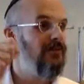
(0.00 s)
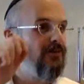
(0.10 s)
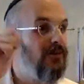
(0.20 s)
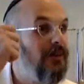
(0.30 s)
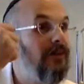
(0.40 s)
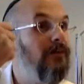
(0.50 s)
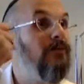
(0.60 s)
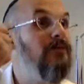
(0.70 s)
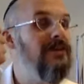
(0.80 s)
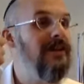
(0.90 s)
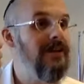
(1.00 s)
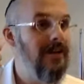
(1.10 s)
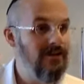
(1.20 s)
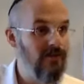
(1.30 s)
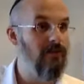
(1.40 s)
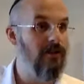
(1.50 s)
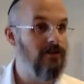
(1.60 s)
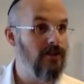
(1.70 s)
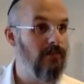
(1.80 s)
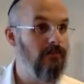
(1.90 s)
you're afraid of losing the connection you have with
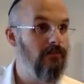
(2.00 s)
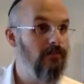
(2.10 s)
Hashem.